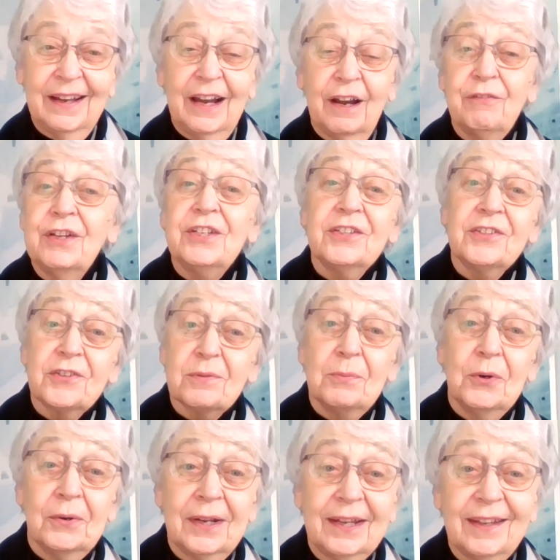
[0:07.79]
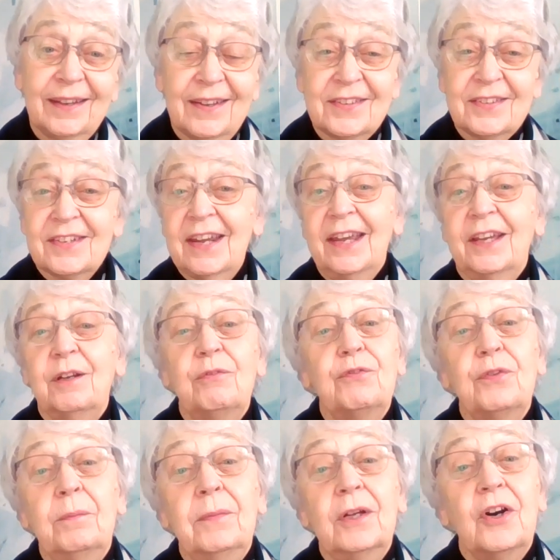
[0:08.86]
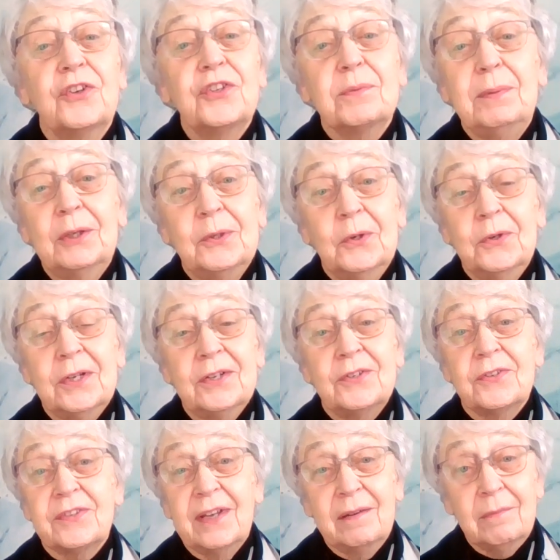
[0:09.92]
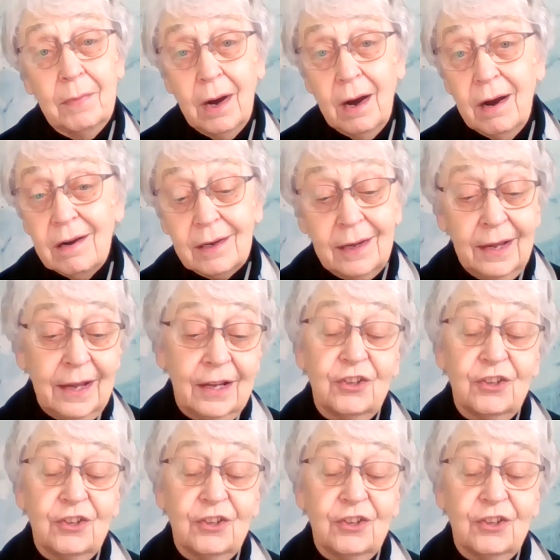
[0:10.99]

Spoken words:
Our reading this morning is taken from the Gospel according to St Mark,